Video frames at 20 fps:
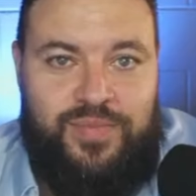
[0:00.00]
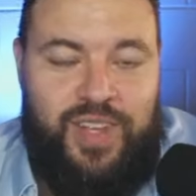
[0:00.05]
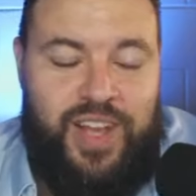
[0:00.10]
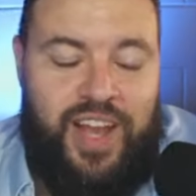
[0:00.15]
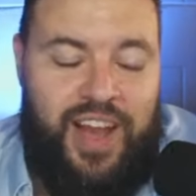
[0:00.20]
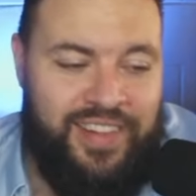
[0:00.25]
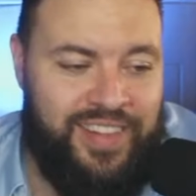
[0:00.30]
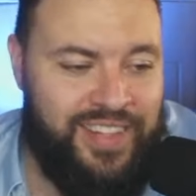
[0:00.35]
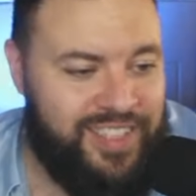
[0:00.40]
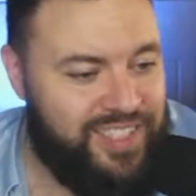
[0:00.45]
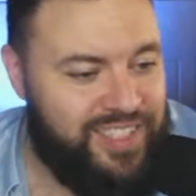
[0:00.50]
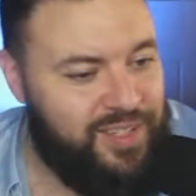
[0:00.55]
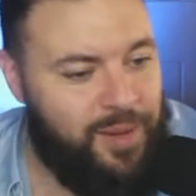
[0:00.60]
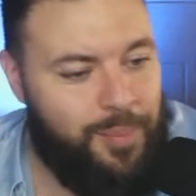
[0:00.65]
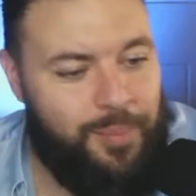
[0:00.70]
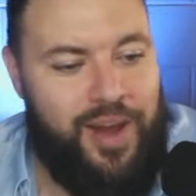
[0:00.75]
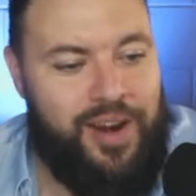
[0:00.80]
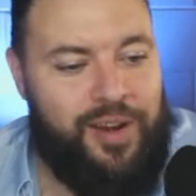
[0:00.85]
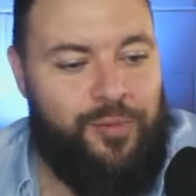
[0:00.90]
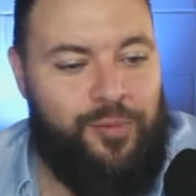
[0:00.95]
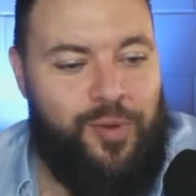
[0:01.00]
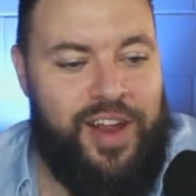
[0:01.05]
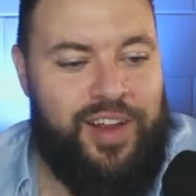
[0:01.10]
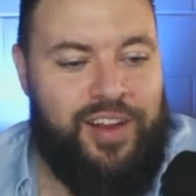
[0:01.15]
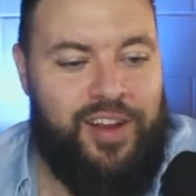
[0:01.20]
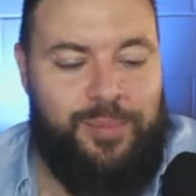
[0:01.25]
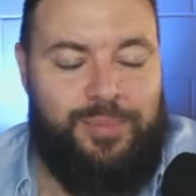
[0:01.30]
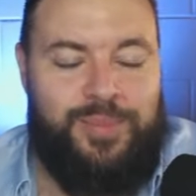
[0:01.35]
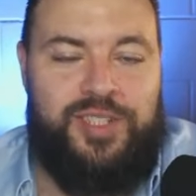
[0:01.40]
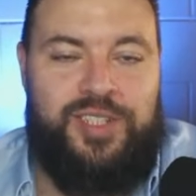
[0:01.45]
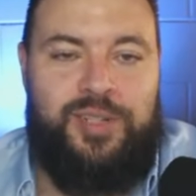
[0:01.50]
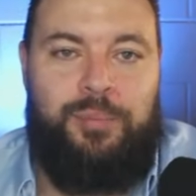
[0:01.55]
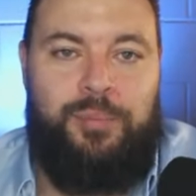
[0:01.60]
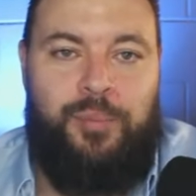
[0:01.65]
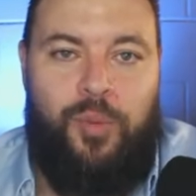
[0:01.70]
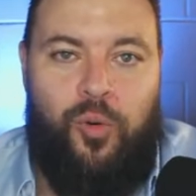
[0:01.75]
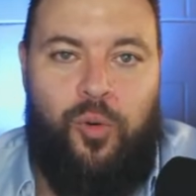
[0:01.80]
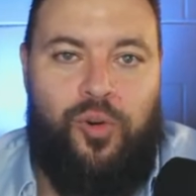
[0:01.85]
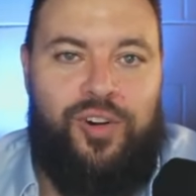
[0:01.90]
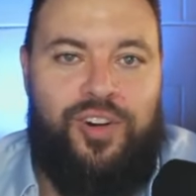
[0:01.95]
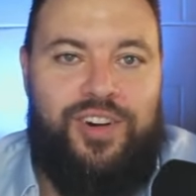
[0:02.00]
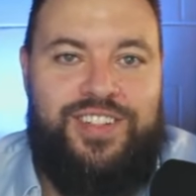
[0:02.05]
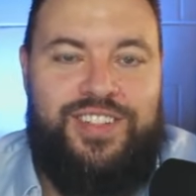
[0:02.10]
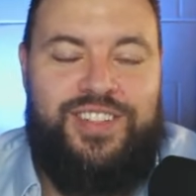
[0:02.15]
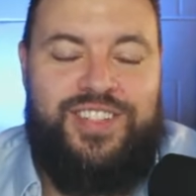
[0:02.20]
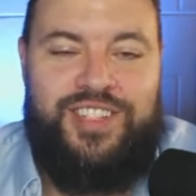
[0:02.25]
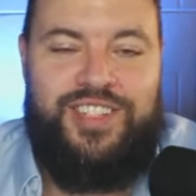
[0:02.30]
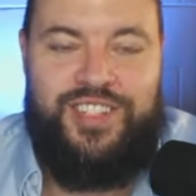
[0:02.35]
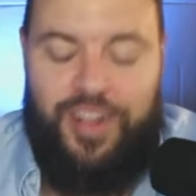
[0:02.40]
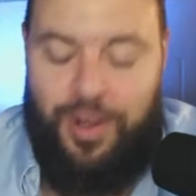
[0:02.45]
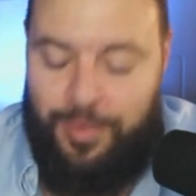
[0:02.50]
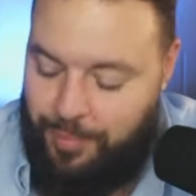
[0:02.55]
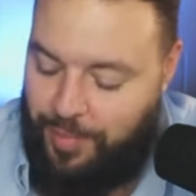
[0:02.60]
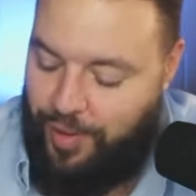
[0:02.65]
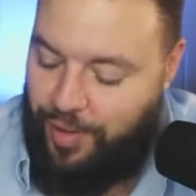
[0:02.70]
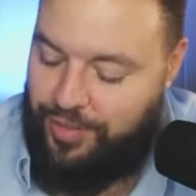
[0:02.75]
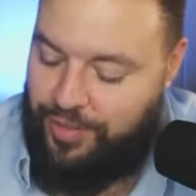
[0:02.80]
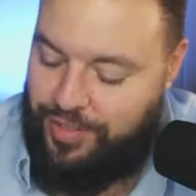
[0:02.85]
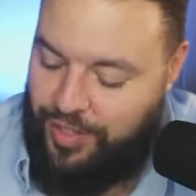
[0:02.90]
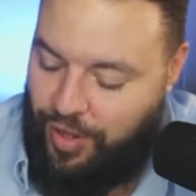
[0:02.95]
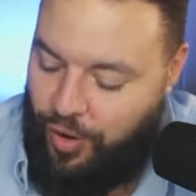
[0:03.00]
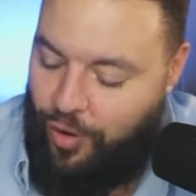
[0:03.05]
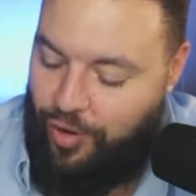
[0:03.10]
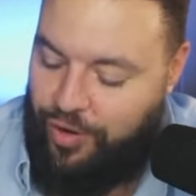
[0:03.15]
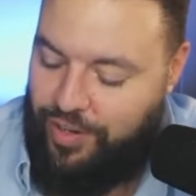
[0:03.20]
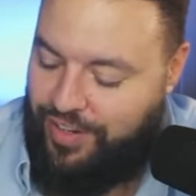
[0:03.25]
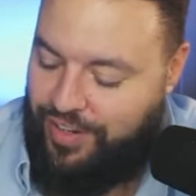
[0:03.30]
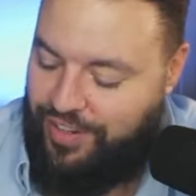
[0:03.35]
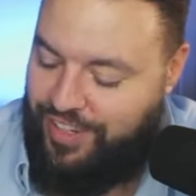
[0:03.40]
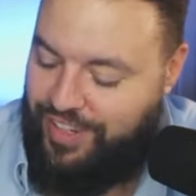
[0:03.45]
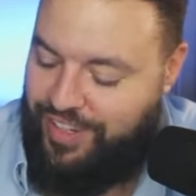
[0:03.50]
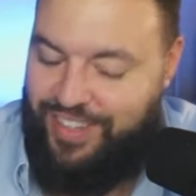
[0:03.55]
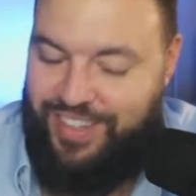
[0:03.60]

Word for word: I think somebody rang up some more Sun Belt talk.